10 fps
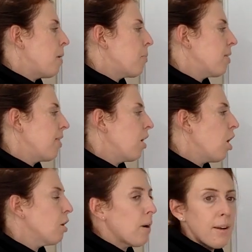But they
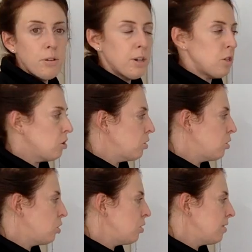are rivalrous. So as
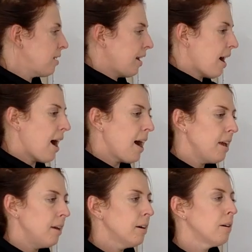soon as
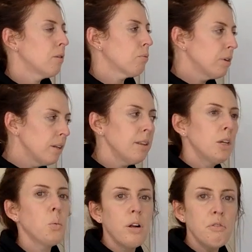I reel
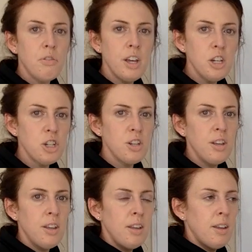in one fish,
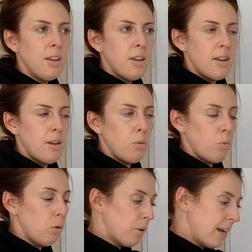
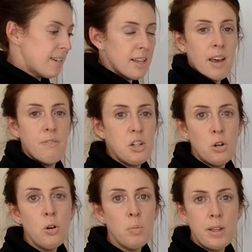well, when I take that fish
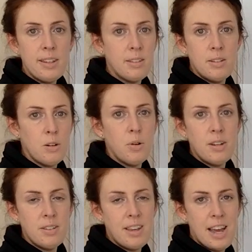home, no one
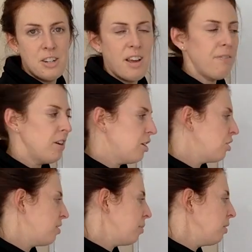else can catch that
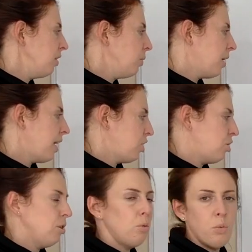fish. Similarly, when I
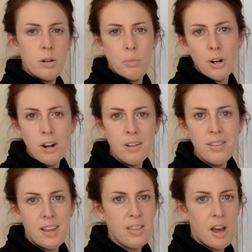shoot one bird,
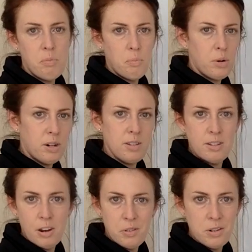that bird is
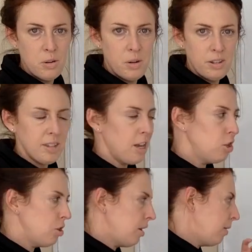done for, someone else
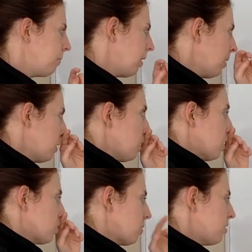can't shoot it.
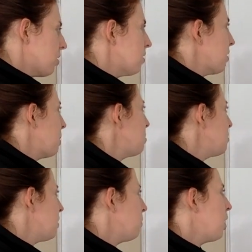So these are
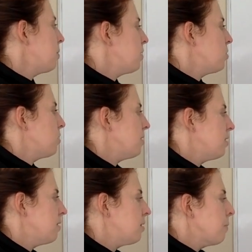examples of common
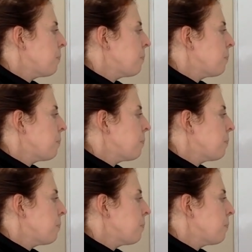resources.